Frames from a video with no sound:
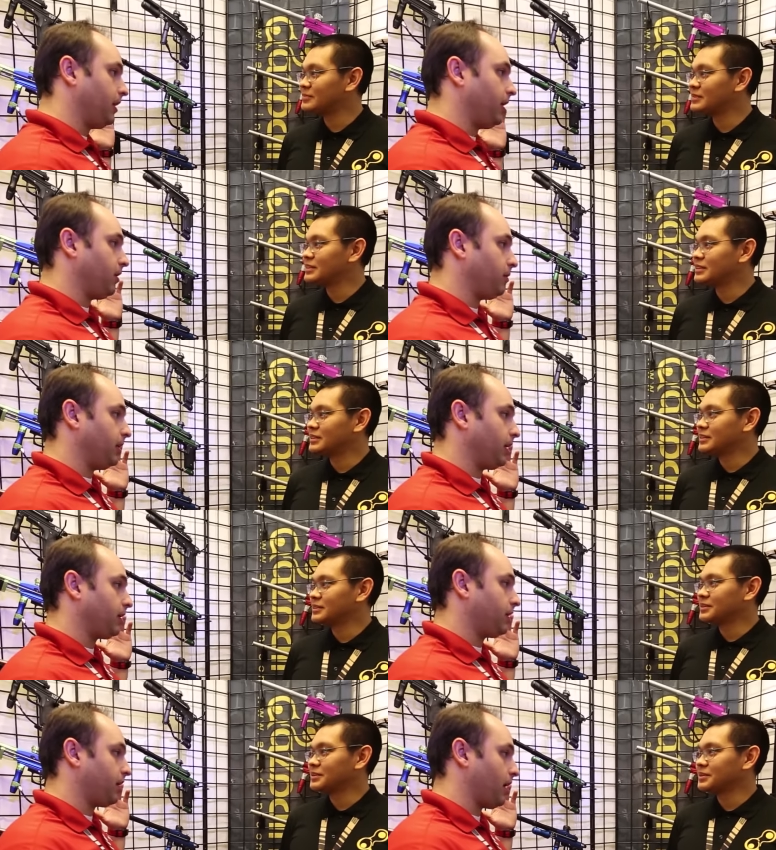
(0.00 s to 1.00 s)
Speaker 1: the with the
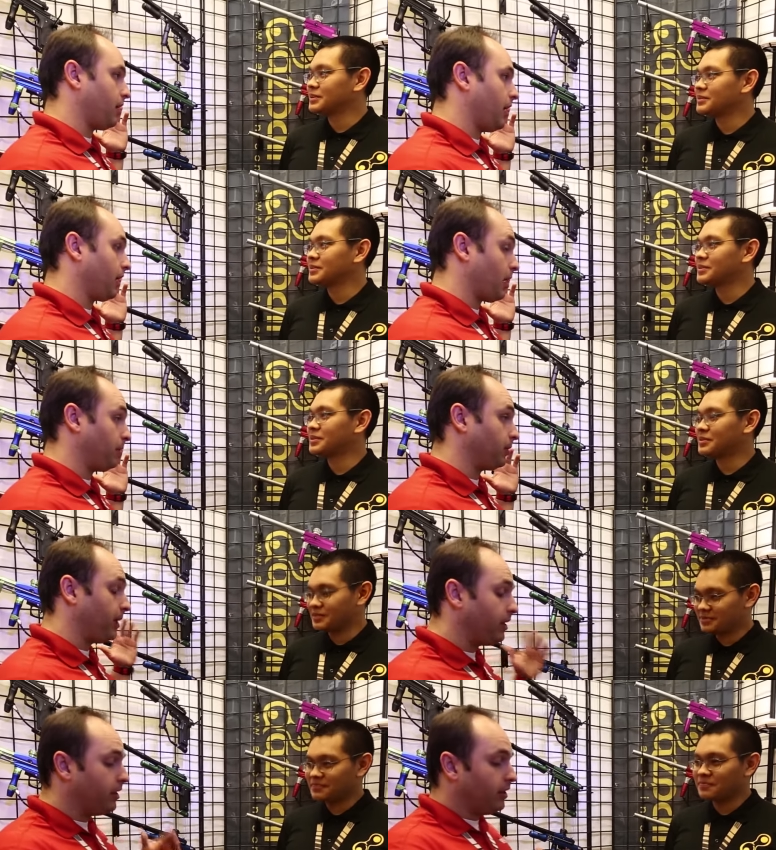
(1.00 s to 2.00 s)
K, uh,
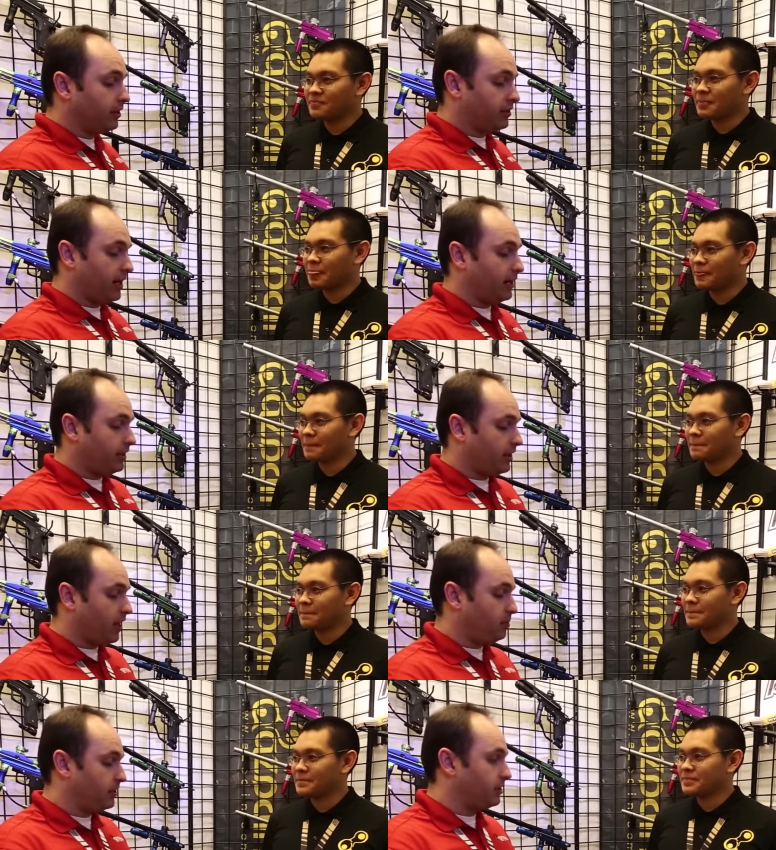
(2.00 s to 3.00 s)
KP3, mm-hmm. checking the
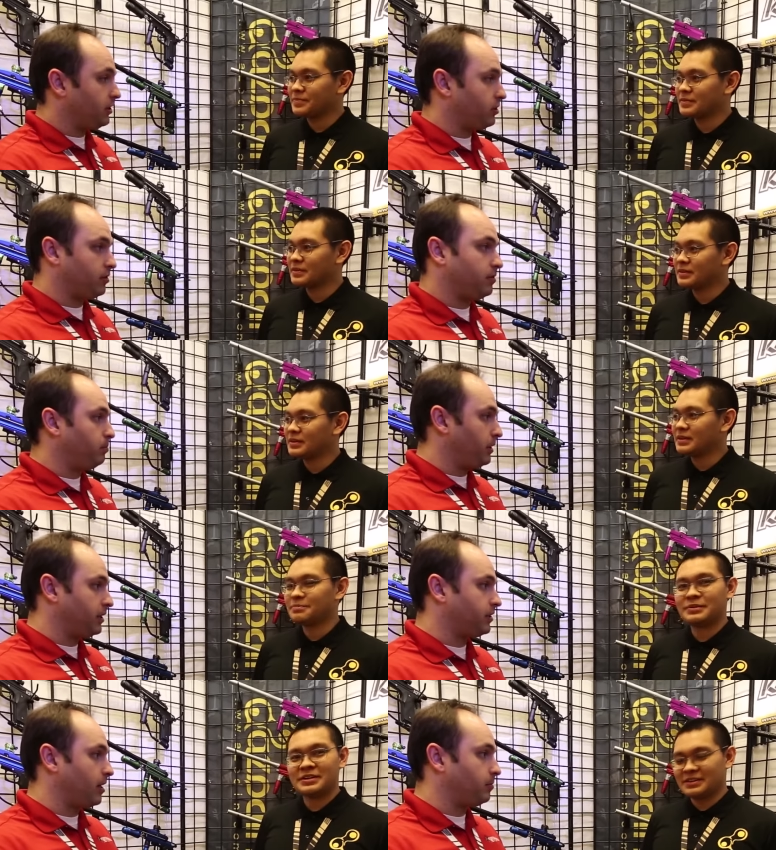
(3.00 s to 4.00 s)
KPC should be
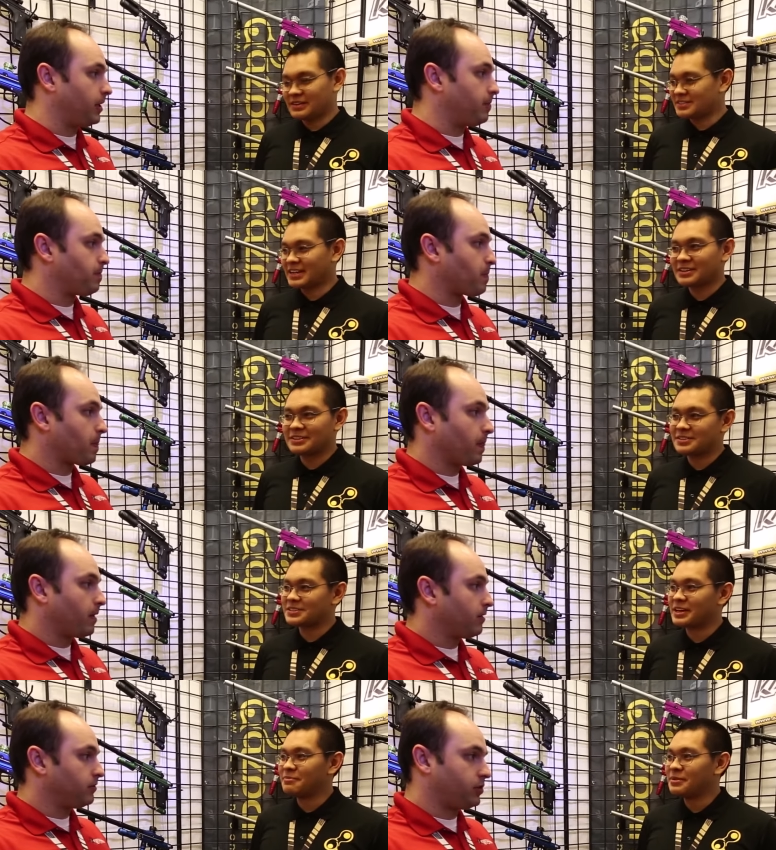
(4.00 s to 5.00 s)
the same be thing. Exactly the
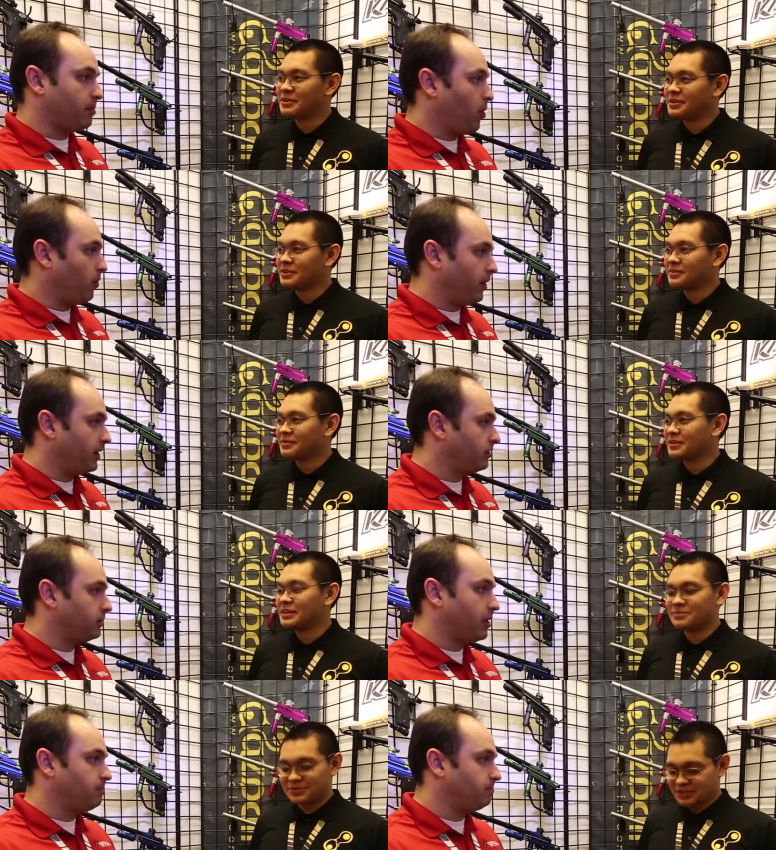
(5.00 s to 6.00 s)
same. Same O-ring.
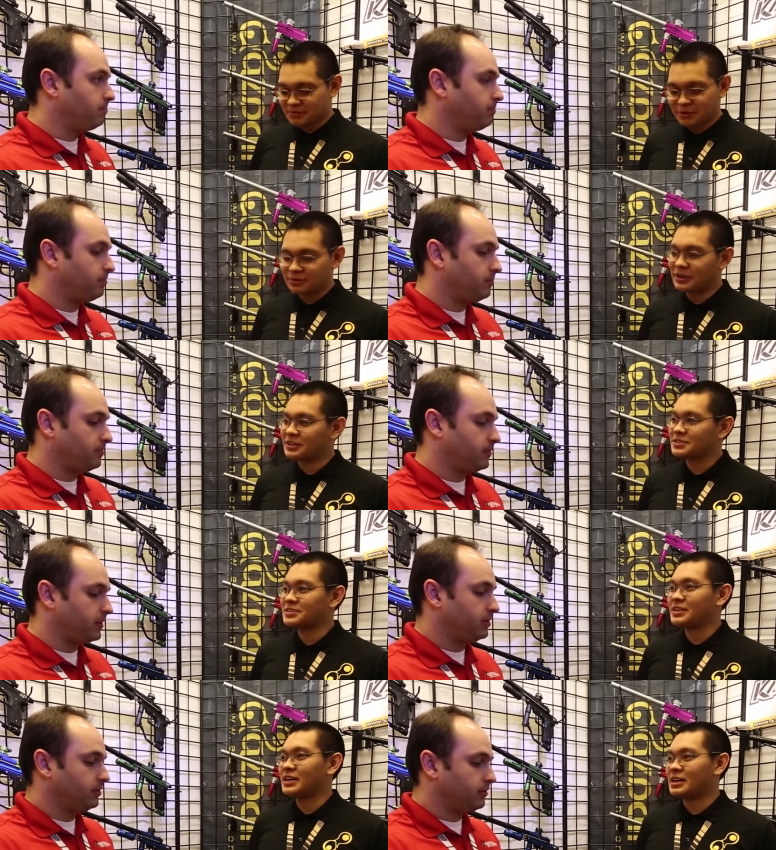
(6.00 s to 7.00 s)
Yep, same,
Speaker 2: same O-rings.
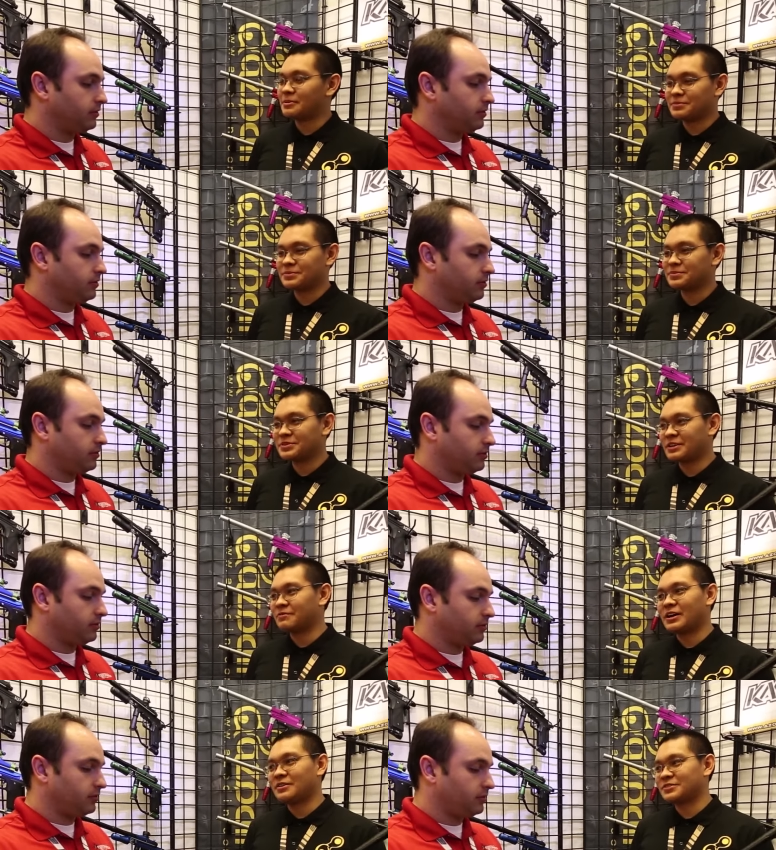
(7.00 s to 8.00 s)
Um,
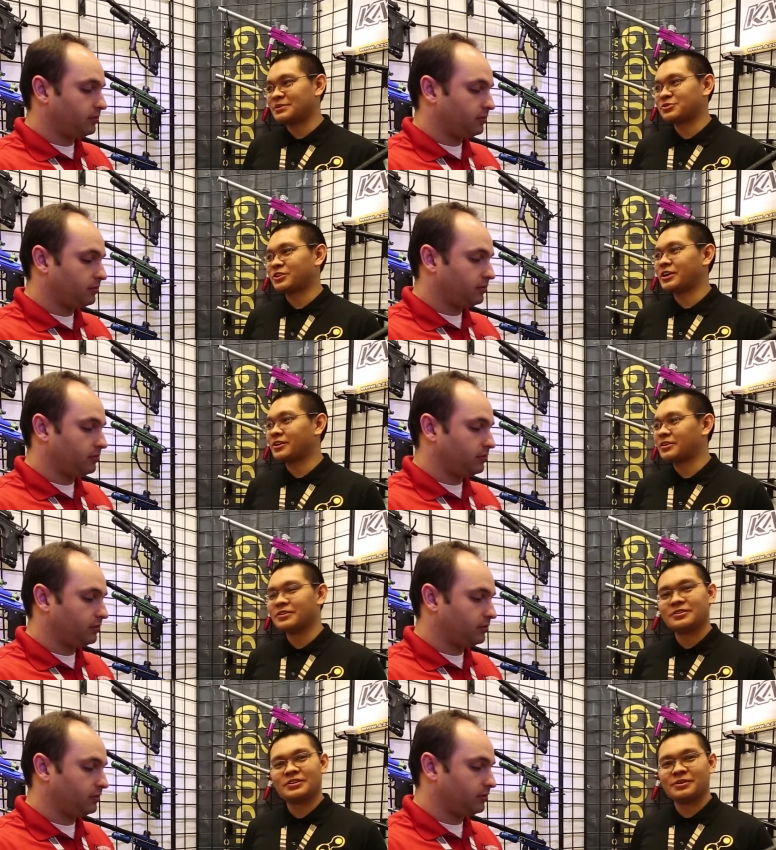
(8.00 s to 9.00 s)
same valve, same striker,
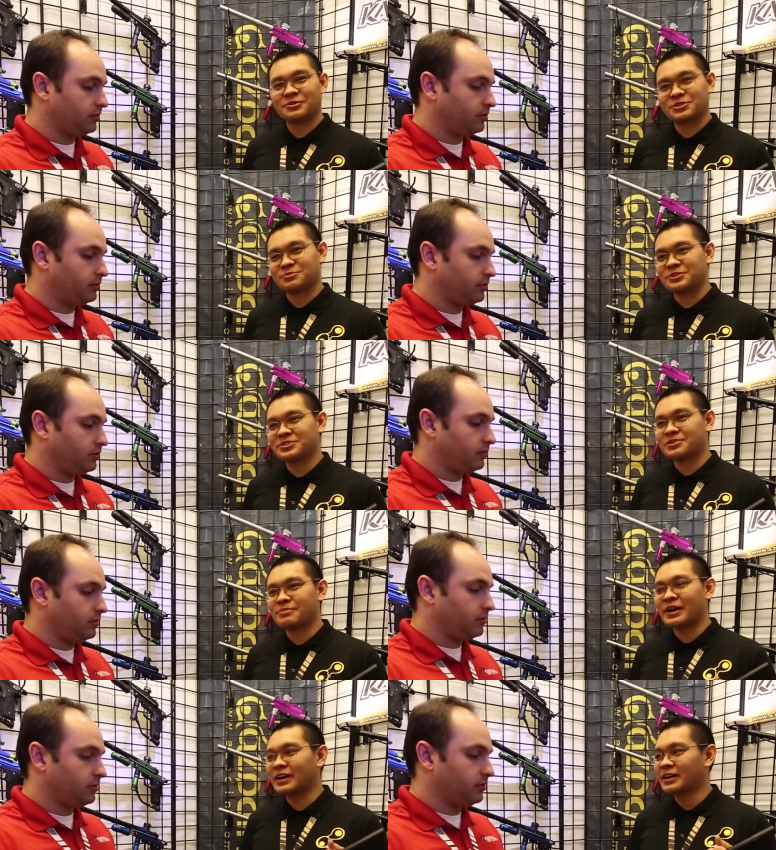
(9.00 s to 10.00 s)
along with the springs in the
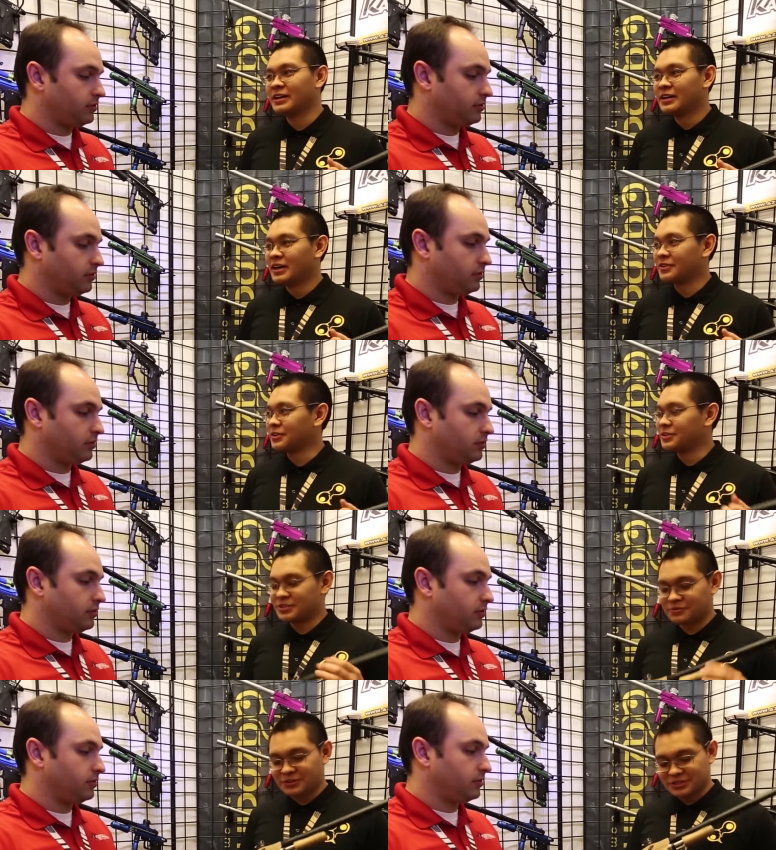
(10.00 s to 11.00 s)
back. Um, the only
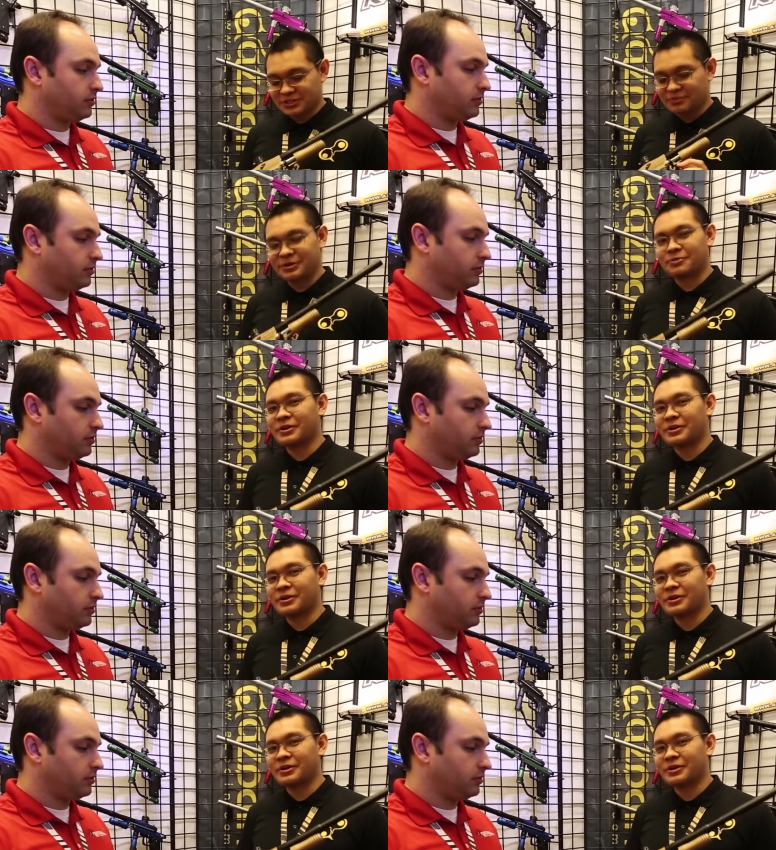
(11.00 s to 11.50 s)
difference is going to be the